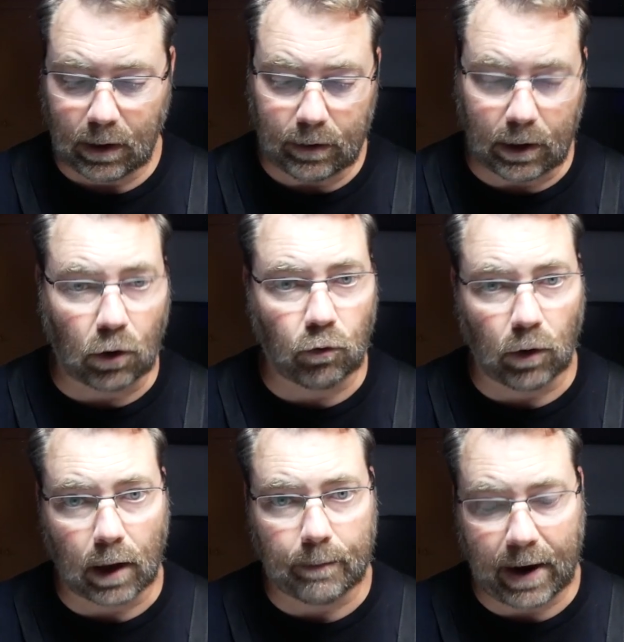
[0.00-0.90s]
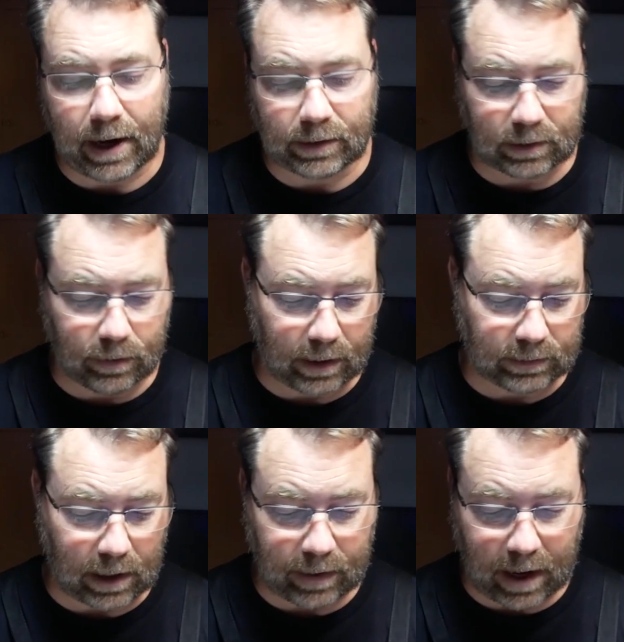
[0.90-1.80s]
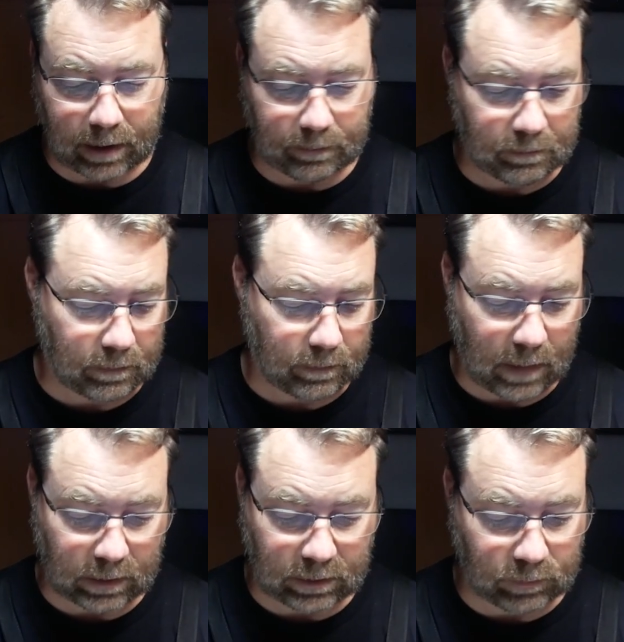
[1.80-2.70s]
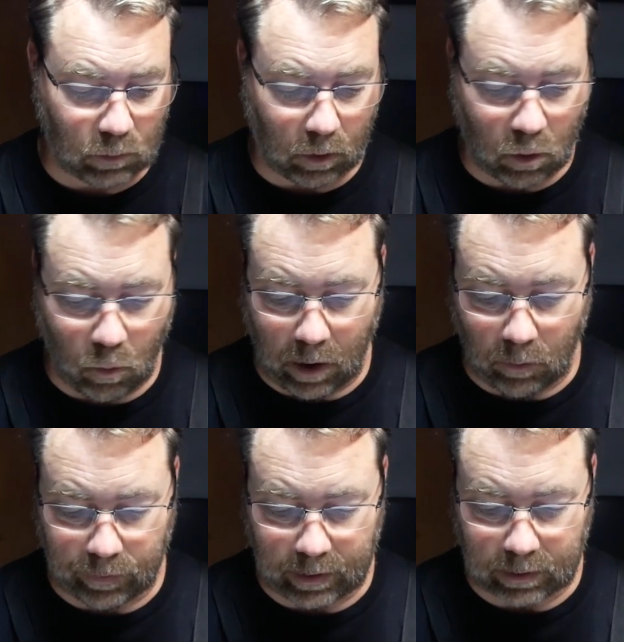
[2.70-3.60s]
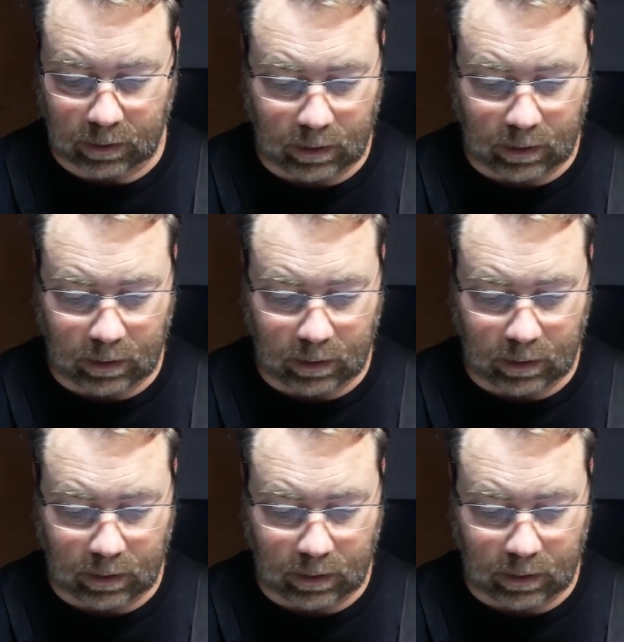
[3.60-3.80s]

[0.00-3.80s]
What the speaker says: the acrylic paints and things like that. It seems to work well with it.